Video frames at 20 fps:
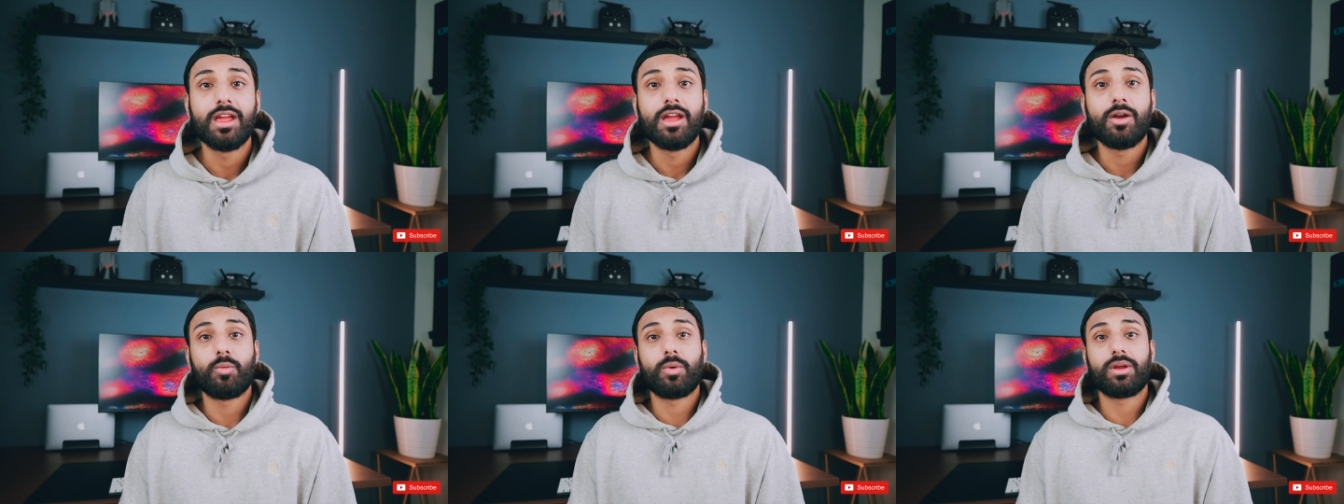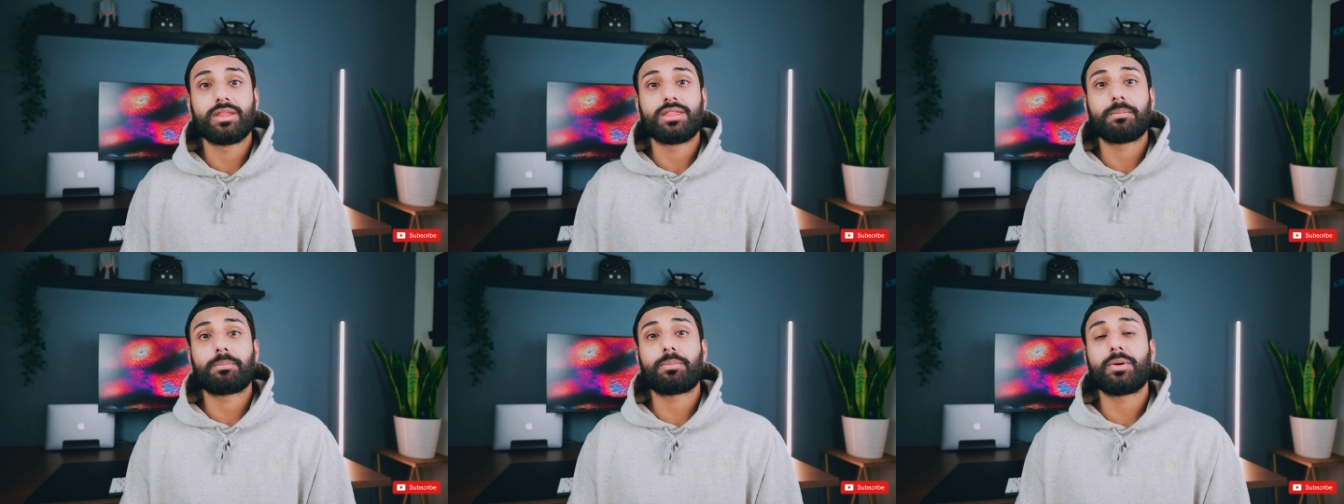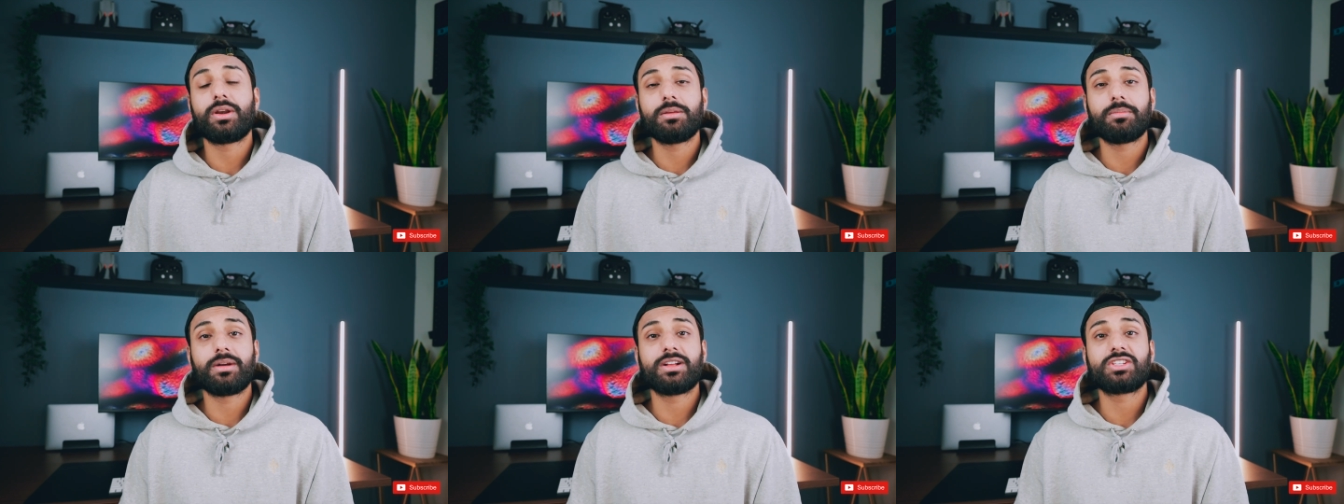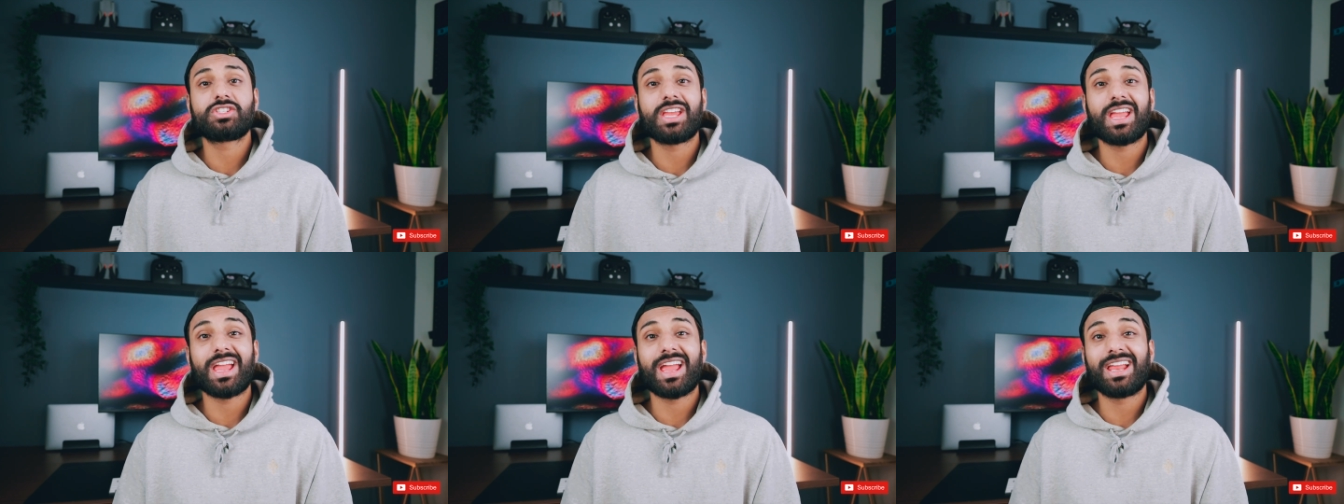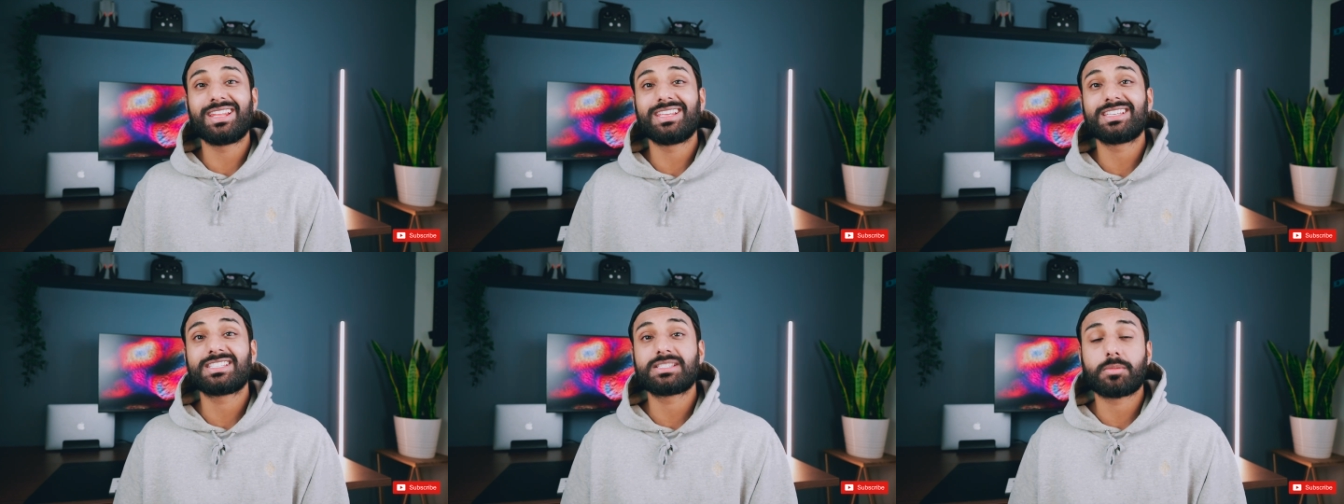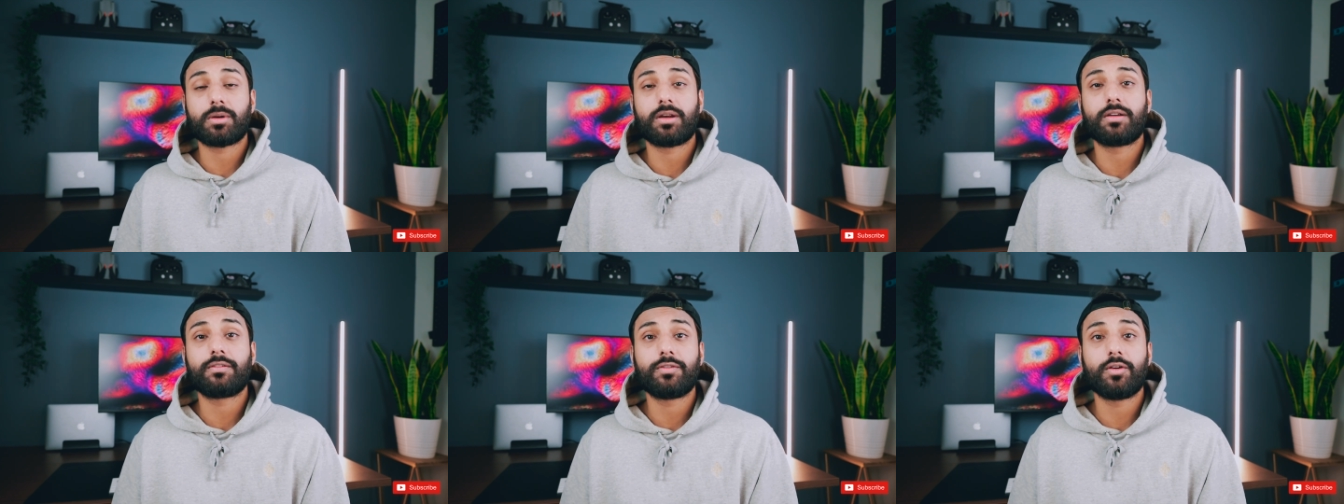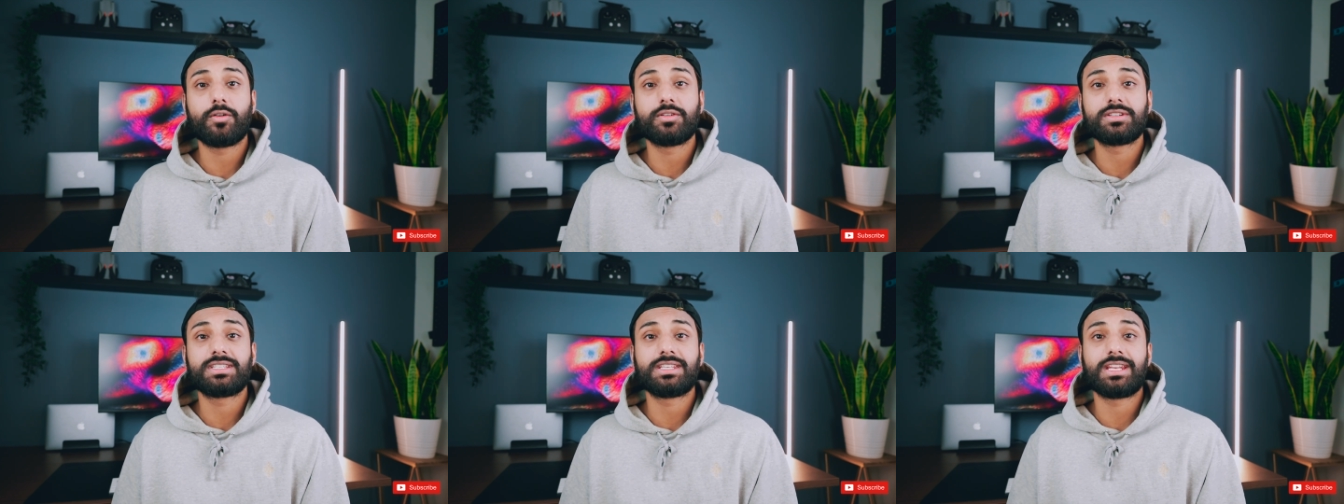With pretty much any
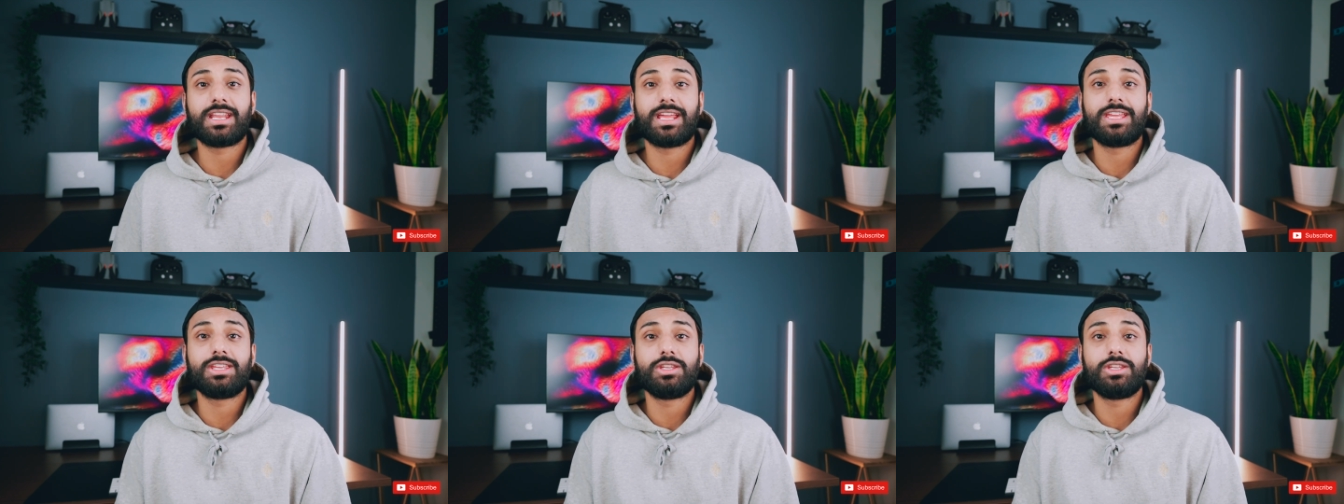smartphone today,